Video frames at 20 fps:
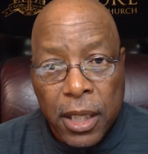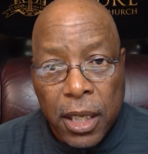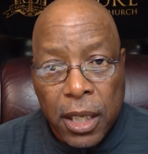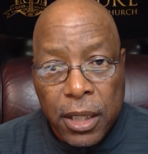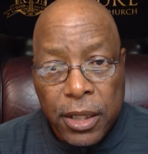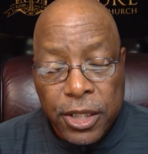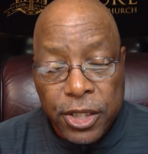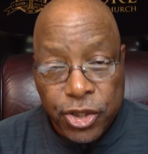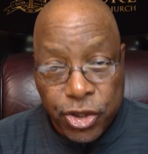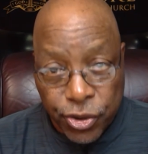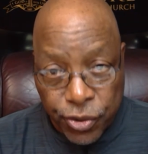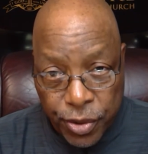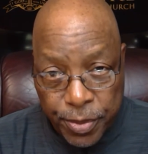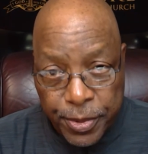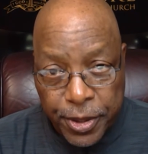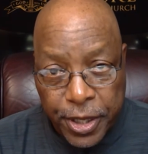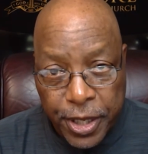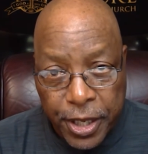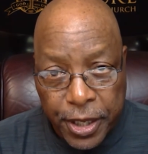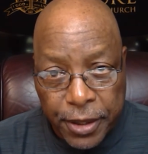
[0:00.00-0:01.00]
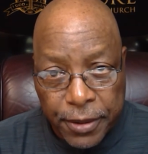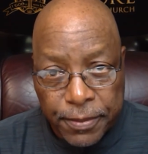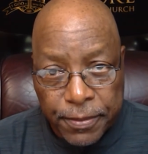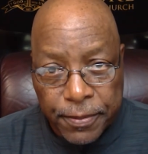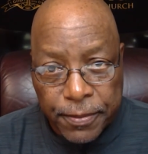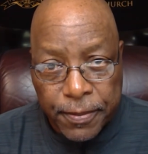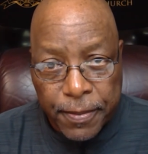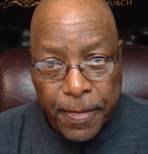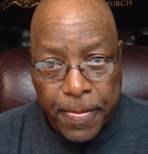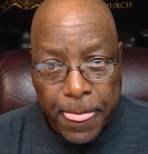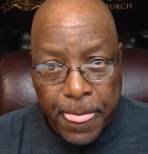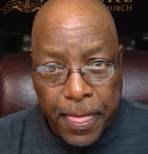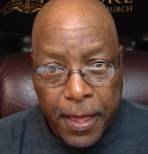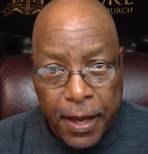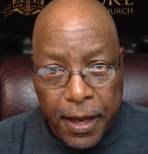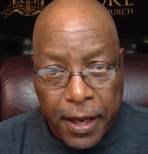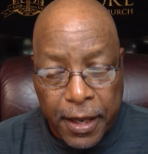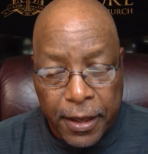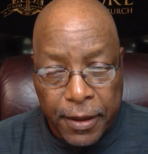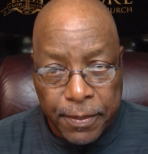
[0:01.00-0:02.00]
discriminate.
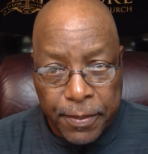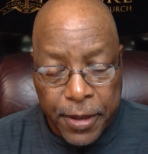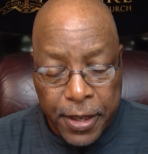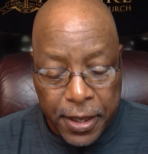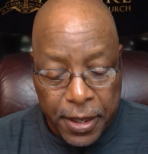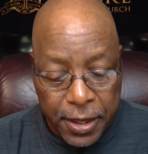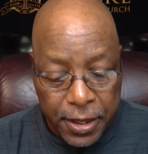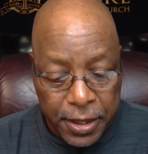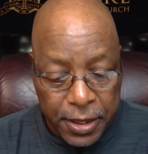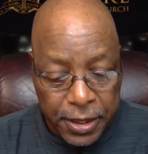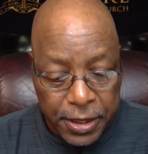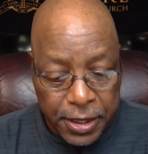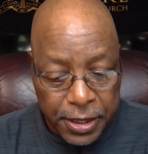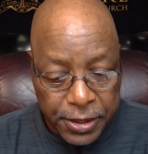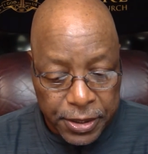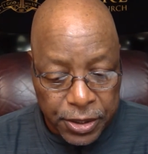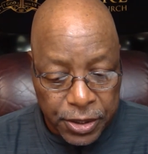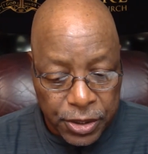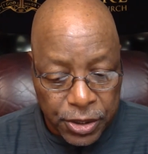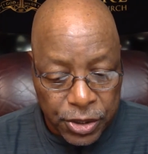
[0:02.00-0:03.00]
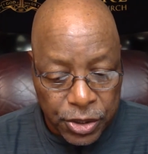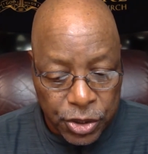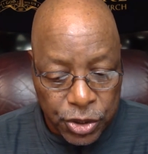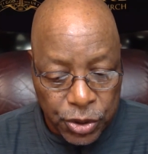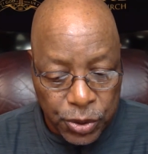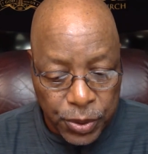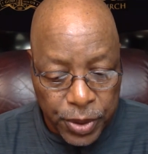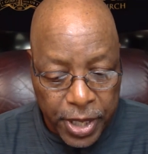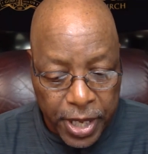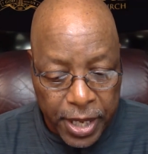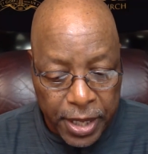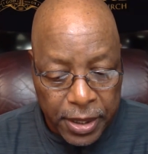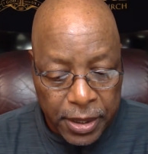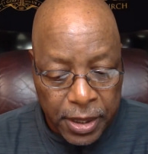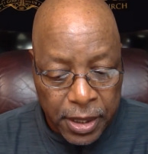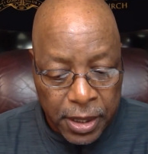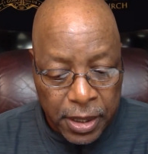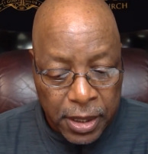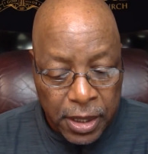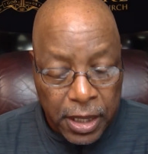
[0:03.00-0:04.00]
Amen, it doesn't do that.
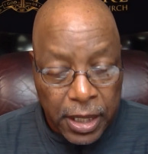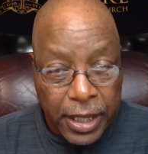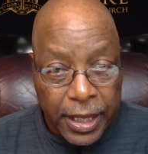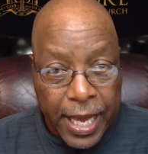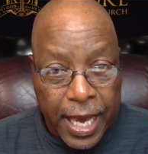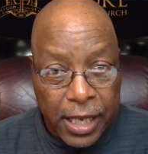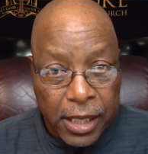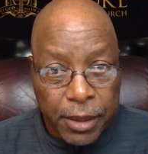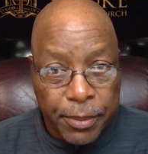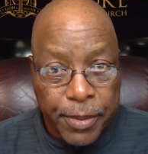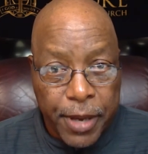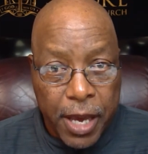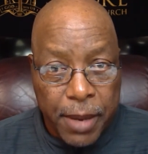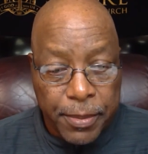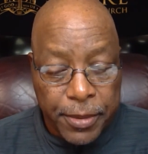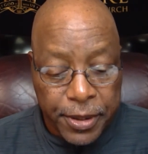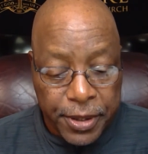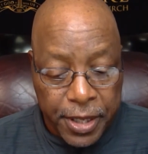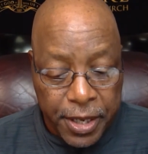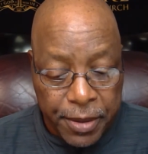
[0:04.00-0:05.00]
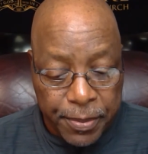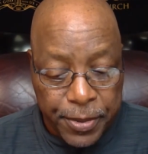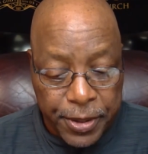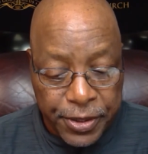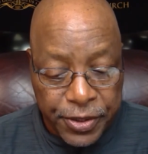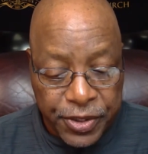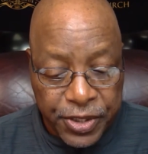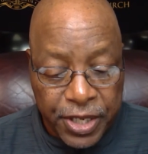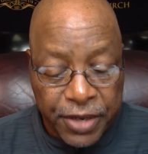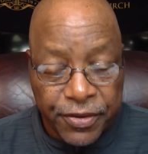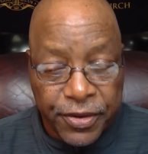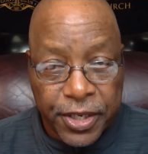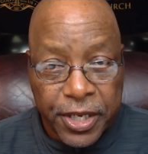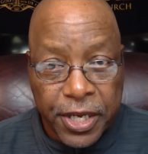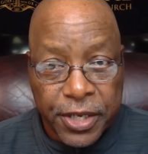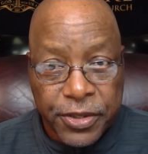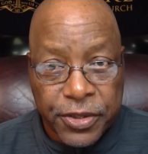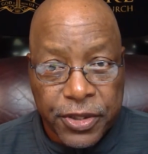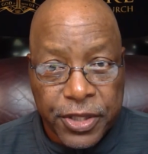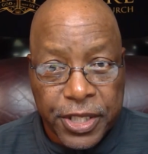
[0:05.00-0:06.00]
In Alabama, there have been
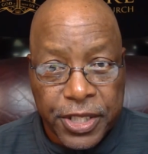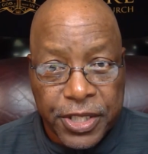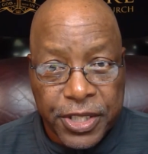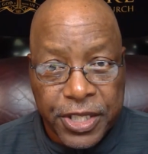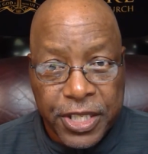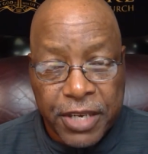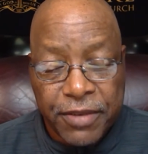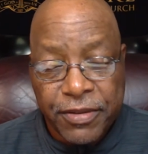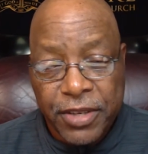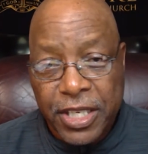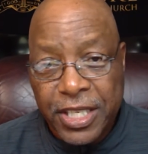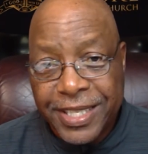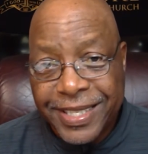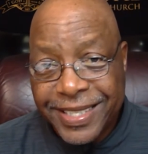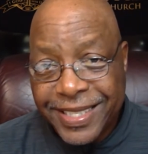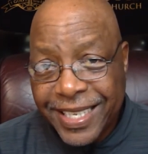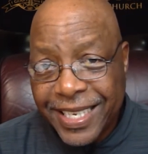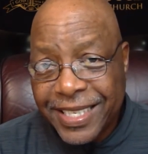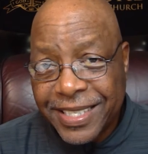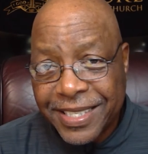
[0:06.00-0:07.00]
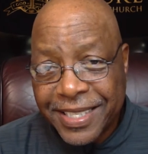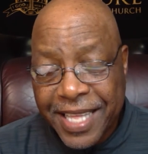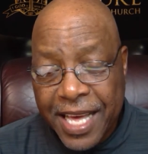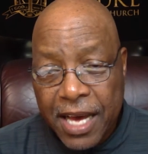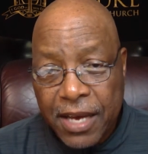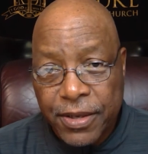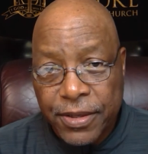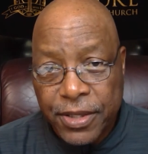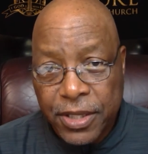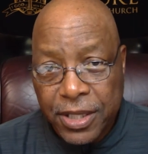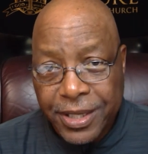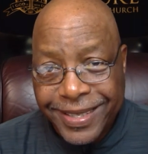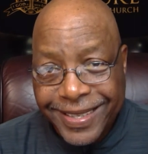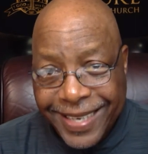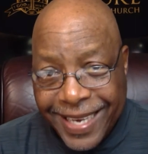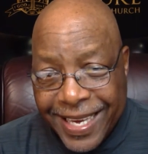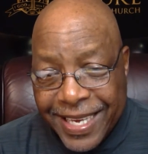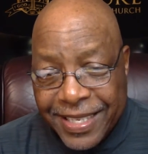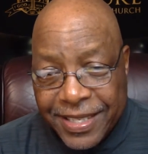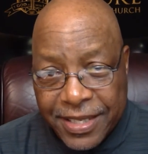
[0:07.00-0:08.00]
776,000
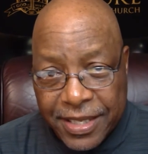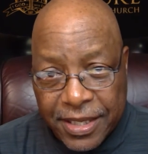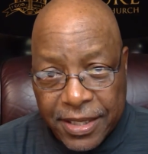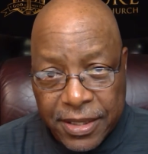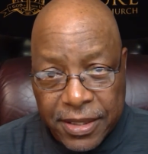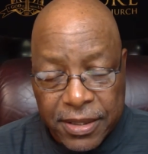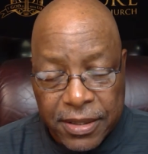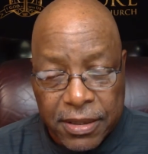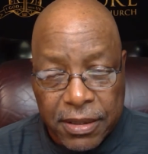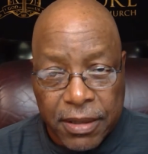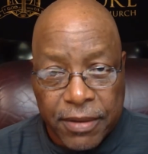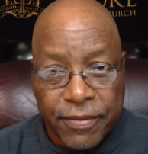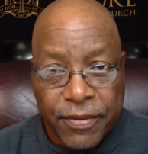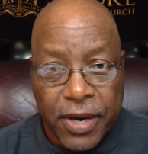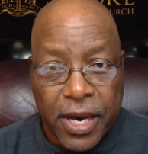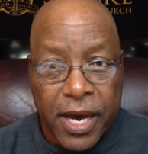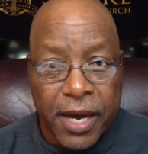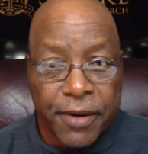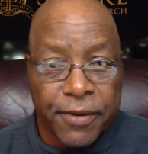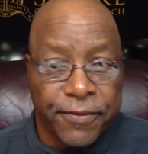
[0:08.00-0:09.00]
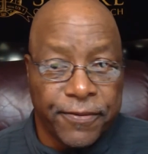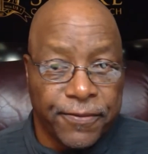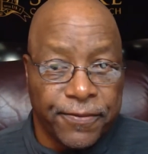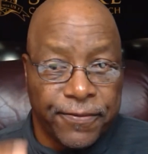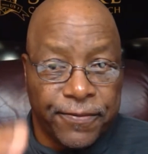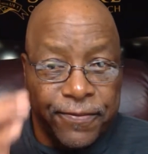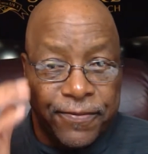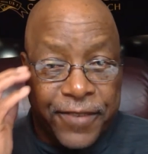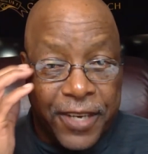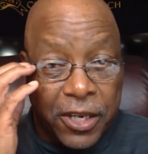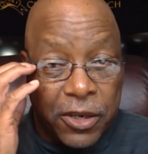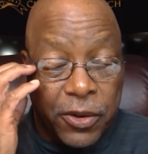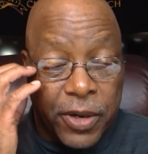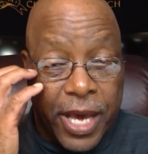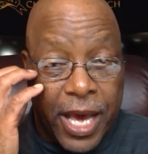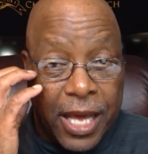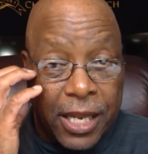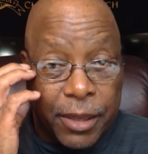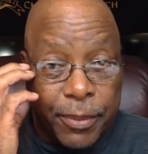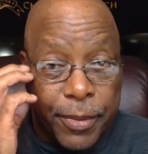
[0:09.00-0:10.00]
cases. Our fellow
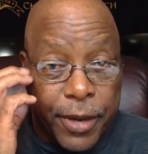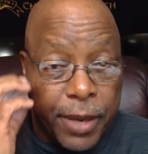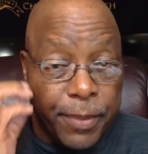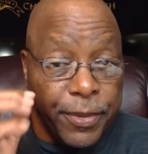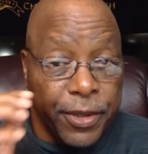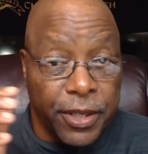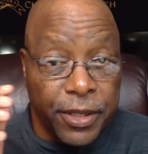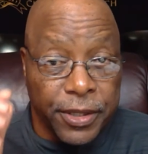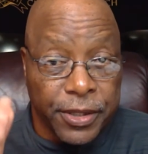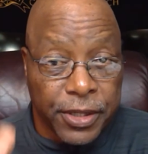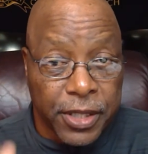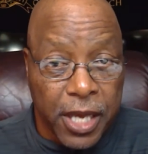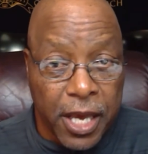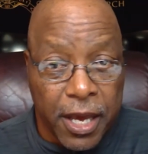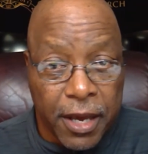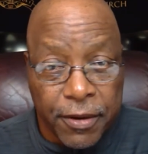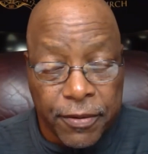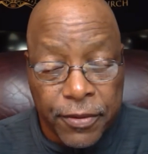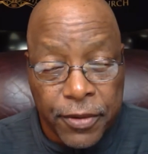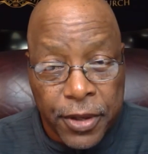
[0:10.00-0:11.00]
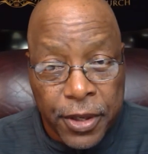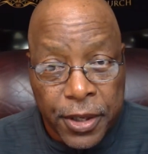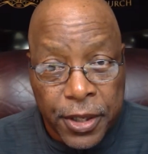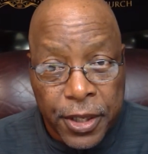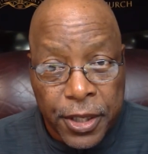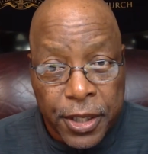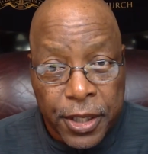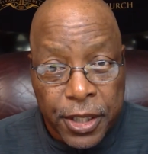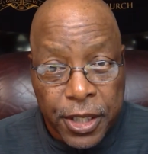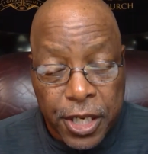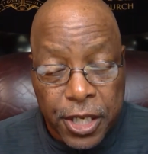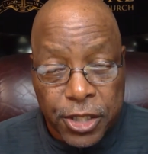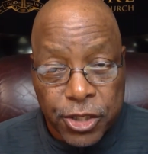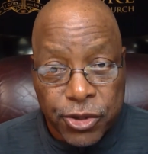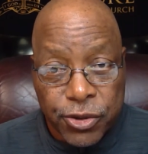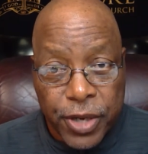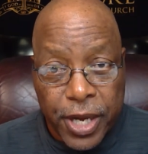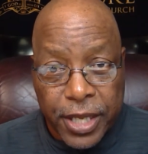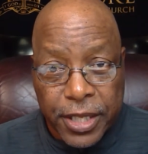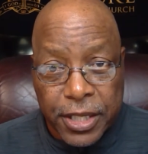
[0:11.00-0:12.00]
Alabamians have
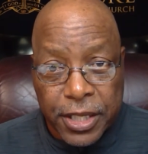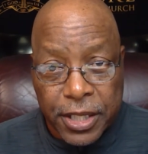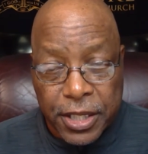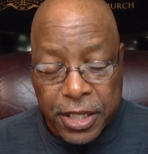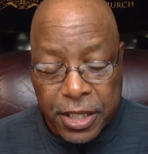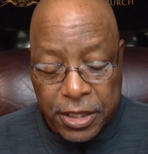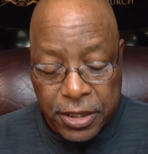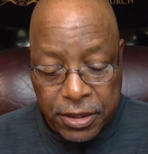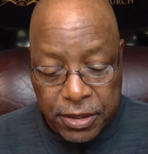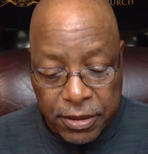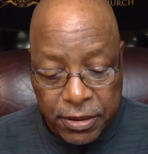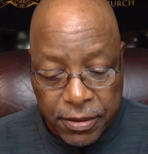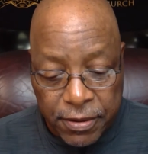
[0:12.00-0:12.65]
contracted this